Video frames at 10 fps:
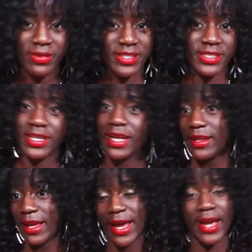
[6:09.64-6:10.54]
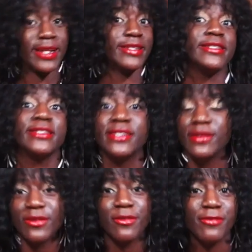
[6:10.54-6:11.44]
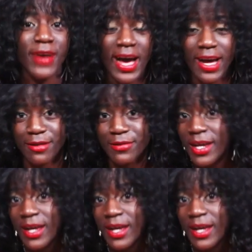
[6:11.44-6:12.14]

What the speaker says: things together like, hey, this is the 5.